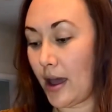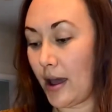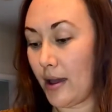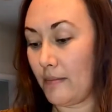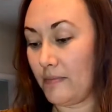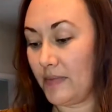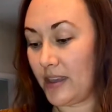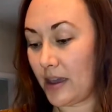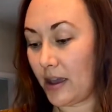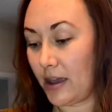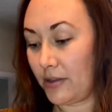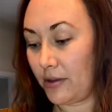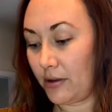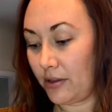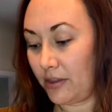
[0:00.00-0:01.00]
The
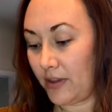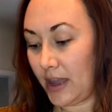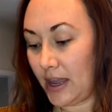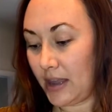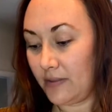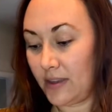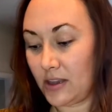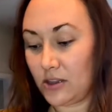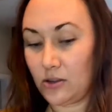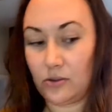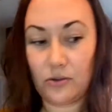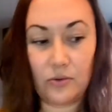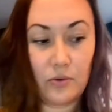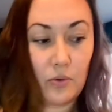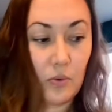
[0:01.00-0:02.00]
other thing that
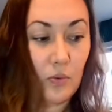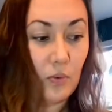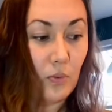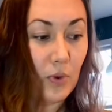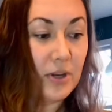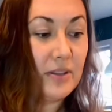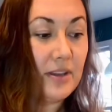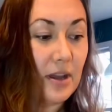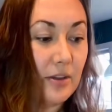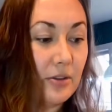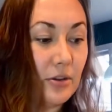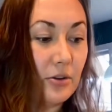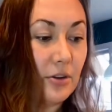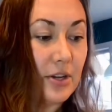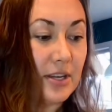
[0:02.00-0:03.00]
one of the other
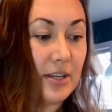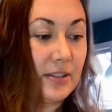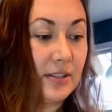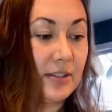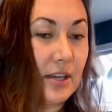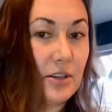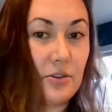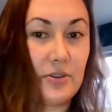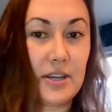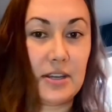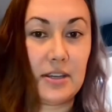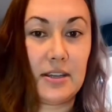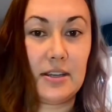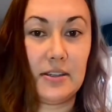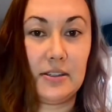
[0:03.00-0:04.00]
ingredients that you need
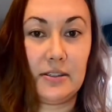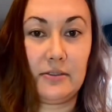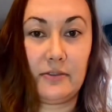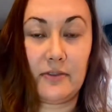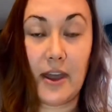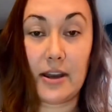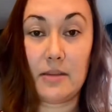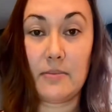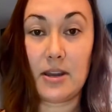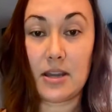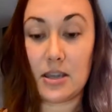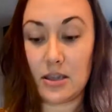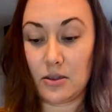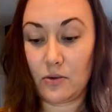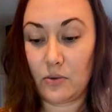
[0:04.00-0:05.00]
is vitamin
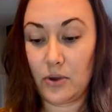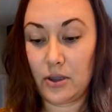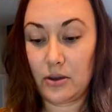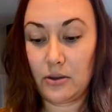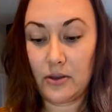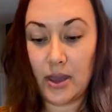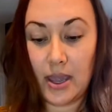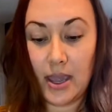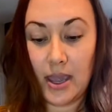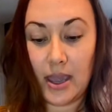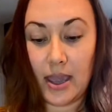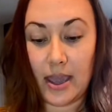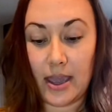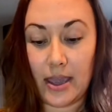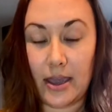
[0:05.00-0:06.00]
E oil,
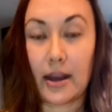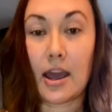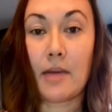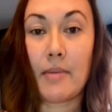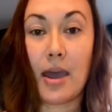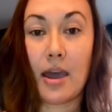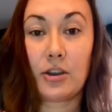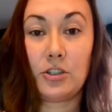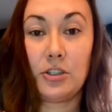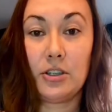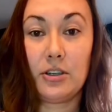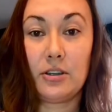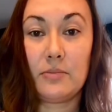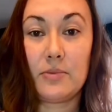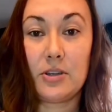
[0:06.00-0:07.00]
and I'm actually going
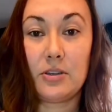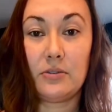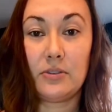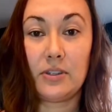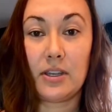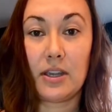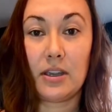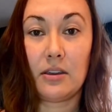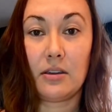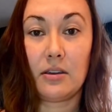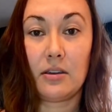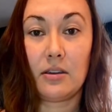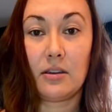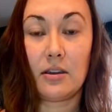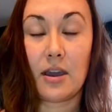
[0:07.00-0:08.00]
to be using
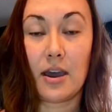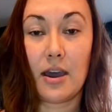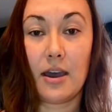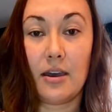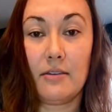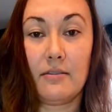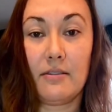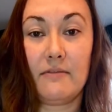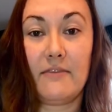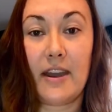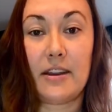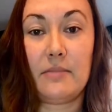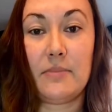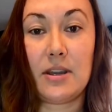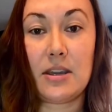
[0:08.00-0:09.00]

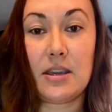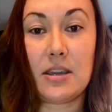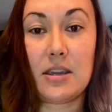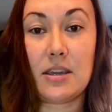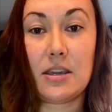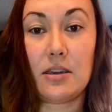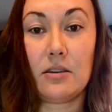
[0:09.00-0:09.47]
vitamin E